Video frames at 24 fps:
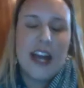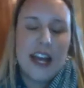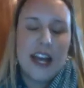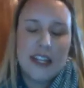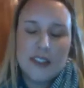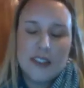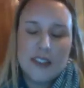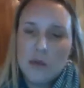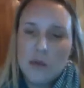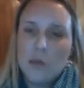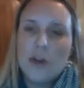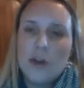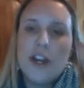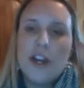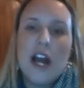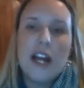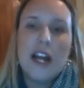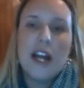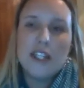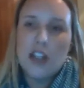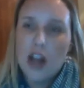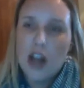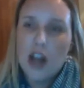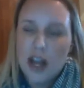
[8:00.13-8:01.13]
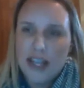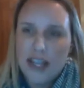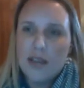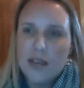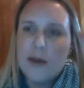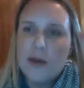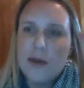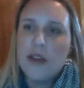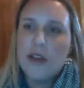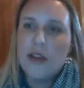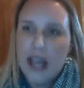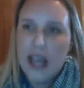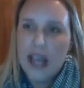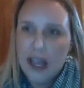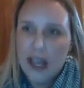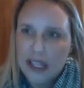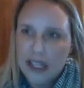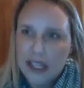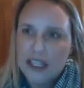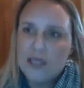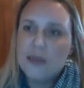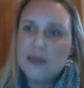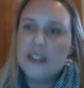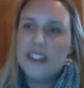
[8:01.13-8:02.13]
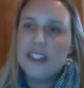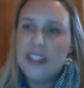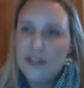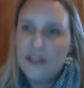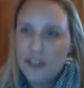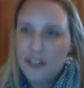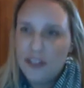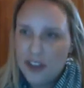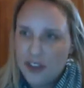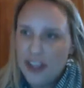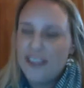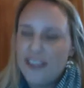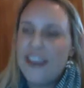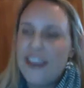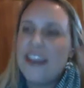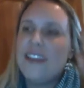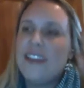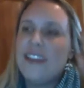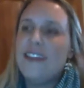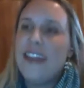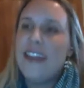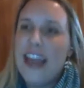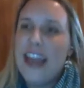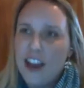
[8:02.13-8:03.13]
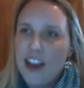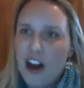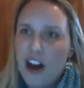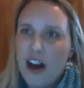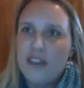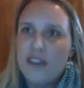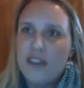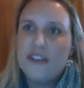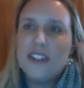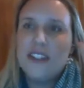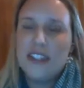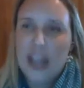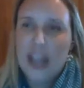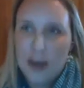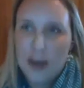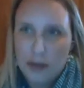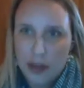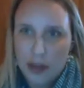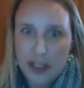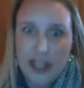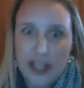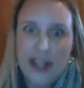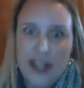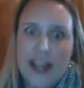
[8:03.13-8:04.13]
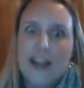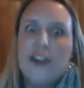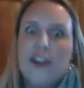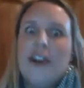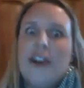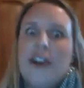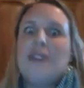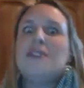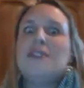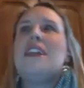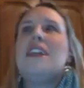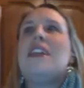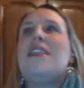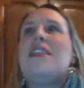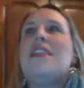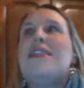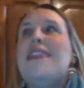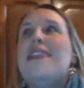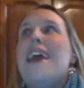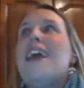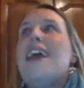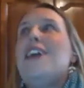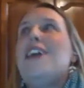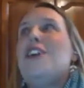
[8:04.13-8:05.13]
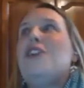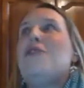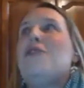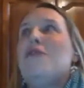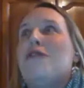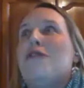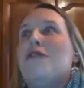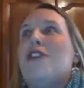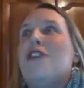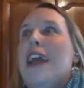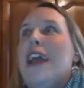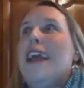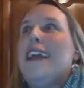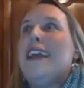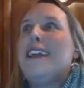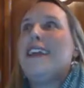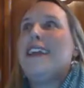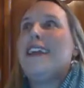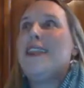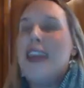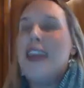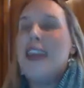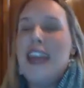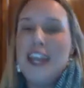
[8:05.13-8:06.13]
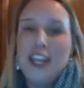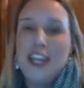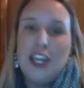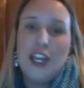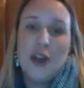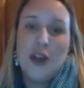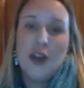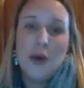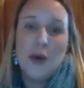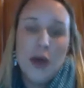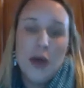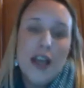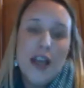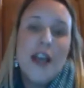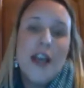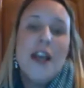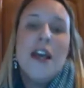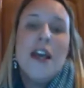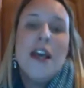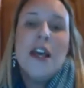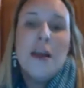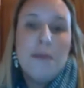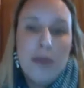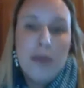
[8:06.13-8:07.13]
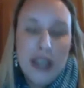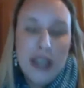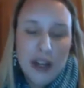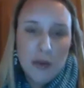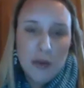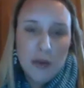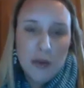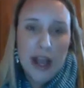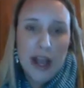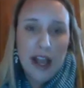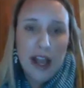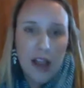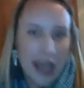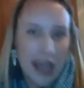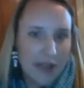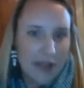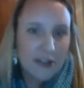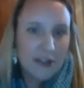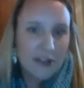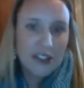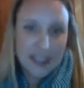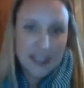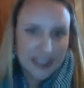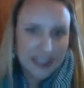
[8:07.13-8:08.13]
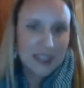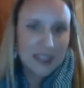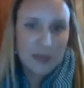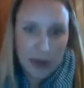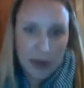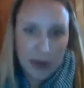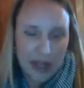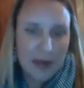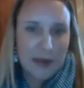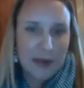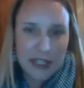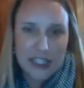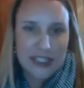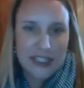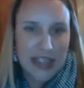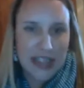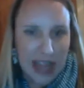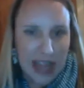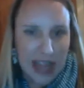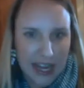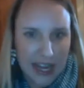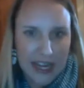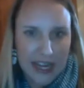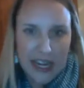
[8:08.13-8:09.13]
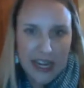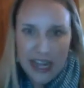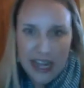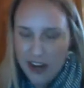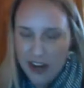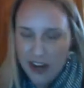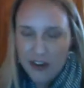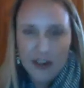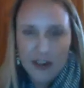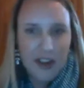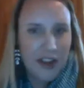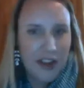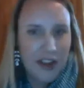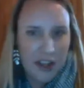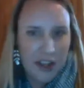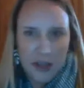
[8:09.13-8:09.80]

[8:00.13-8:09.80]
guys, we're not talking about Kellie specifically, like, lay off, stop looking at her. And I was like, thank you, Frank, thank you. Meanwhile, ever since pretty much then, and,